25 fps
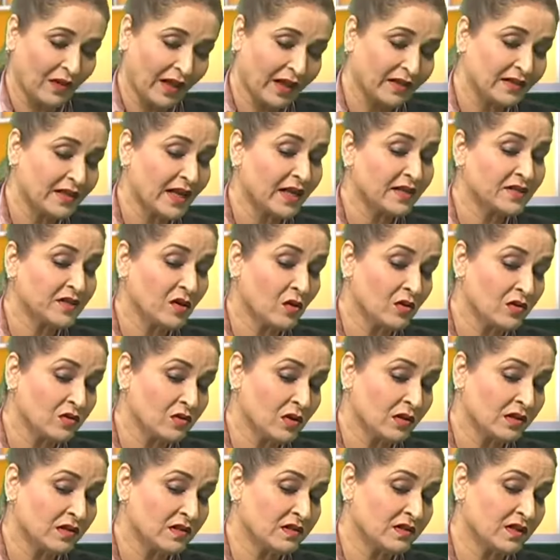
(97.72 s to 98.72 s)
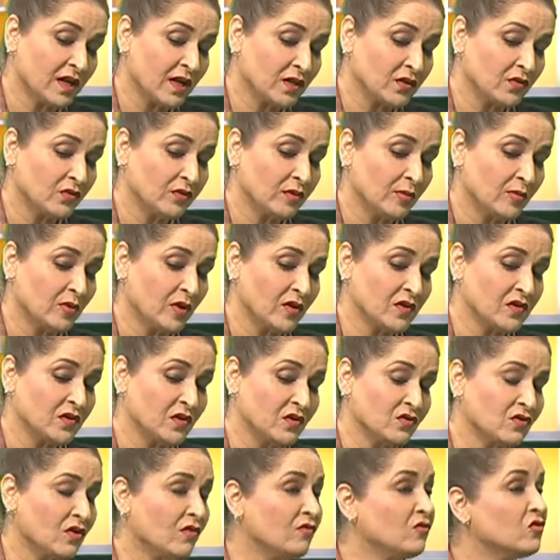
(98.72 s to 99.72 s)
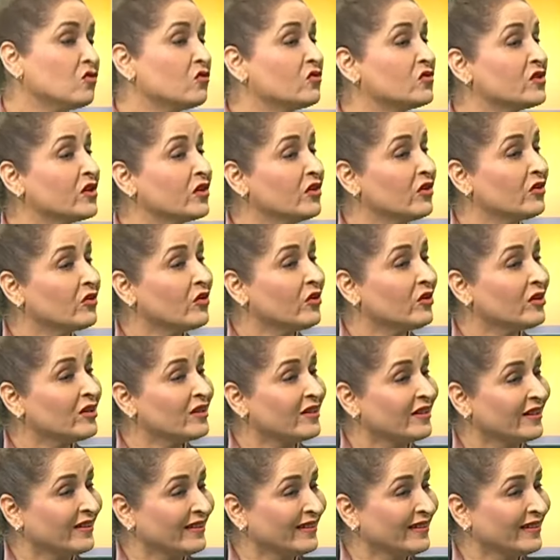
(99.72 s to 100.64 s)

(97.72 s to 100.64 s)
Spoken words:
And that's also the start of the process of choosing your doctor.